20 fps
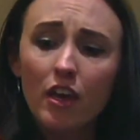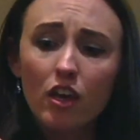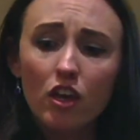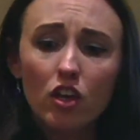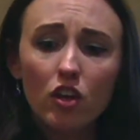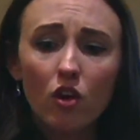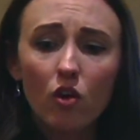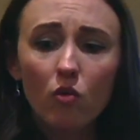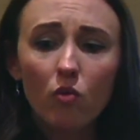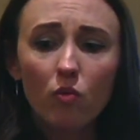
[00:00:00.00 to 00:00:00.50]

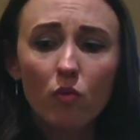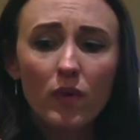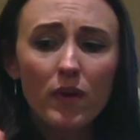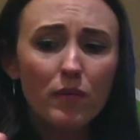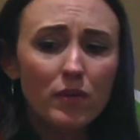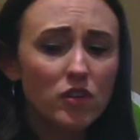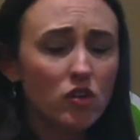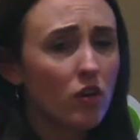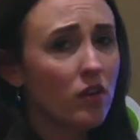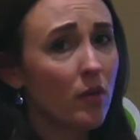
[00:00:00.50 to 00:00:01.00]
you know, we
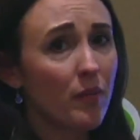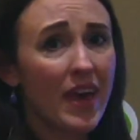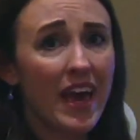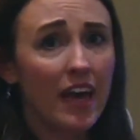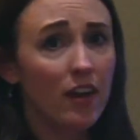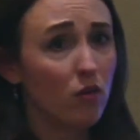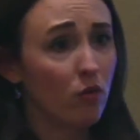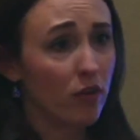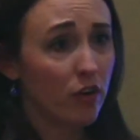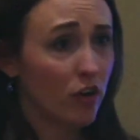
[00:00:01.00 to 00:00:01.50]
were told that we
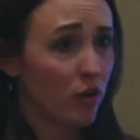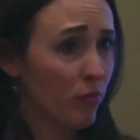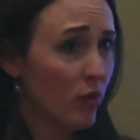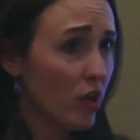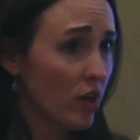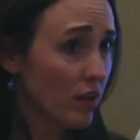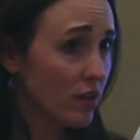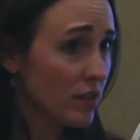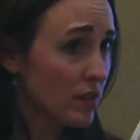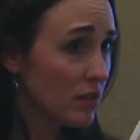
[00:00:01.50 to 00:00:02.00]
had to order your
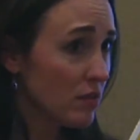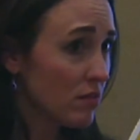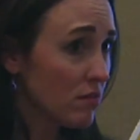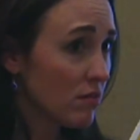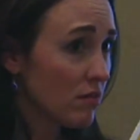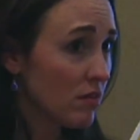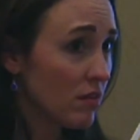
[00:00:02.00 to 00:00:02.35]
books.